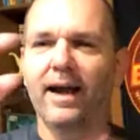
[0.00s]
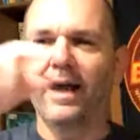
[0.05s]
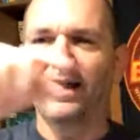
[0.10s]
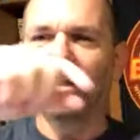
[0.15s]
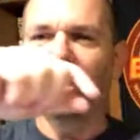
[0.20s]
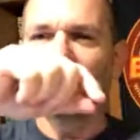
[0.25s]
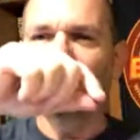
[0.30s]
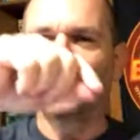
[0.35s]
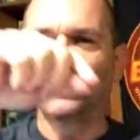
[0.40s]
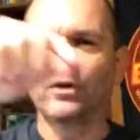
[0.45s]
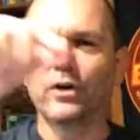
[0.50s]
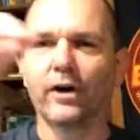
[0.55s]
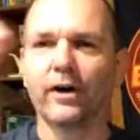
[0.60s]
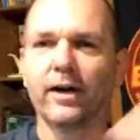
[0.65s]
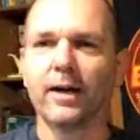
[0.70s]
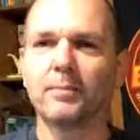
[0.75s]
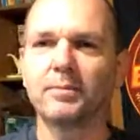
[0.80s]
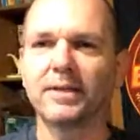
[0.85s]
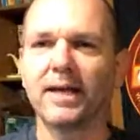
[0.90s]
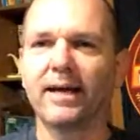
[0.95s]
and then you turn
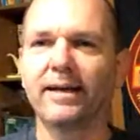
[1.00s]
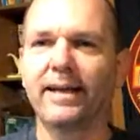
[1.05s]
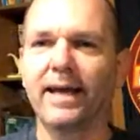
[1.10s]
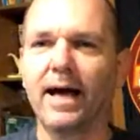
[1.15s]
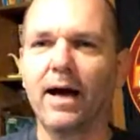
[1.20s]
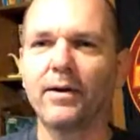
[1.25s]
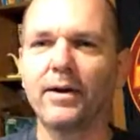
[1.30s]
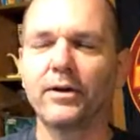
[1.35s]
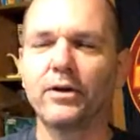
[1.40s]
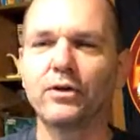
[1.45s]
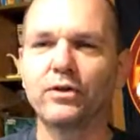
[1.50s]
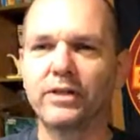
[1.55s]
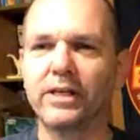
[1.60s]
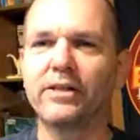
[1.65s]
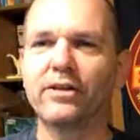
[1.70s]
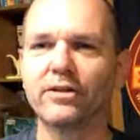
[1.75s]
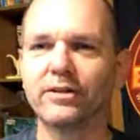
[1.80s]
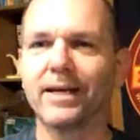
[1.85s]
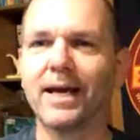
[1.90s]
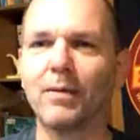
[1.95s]
it upside down and you
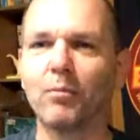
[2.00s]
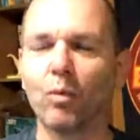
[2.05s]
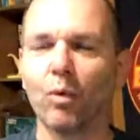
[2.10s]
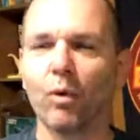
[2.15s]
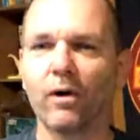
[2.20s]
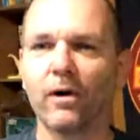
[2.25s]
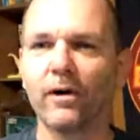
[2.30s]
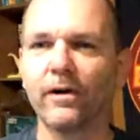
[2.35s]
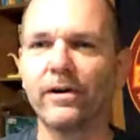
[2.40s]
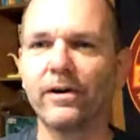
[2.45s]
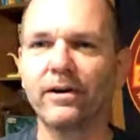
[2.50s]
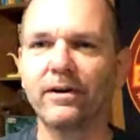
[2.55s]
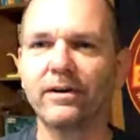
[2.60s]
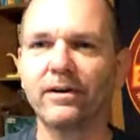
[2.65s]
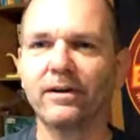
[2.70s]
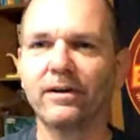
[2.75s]
see the same word.